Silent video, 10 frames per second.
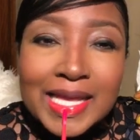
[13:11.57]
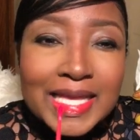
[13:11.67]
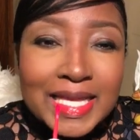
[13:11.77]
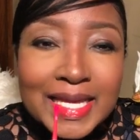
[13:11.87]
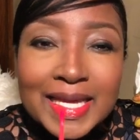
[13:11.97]

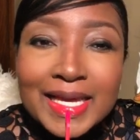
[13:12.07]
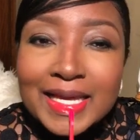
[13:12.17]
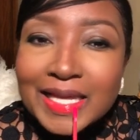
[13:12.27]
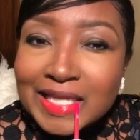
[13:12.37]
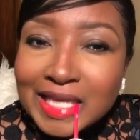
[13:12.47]
Yeah,
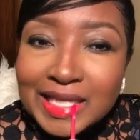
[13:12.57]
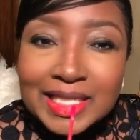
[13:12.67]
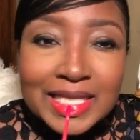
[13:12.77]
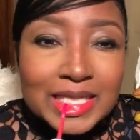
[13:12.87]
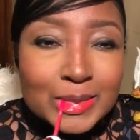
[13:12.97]
it's got a
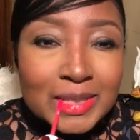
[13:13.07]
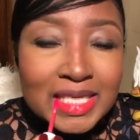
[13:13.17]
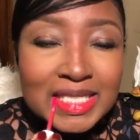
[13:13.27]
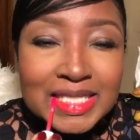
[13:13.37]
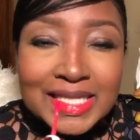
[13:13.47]
lot of
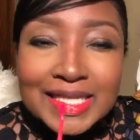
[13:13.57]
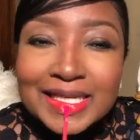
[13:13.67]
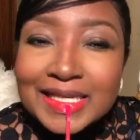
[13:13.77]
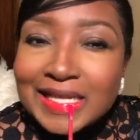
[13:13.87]
pinks in it.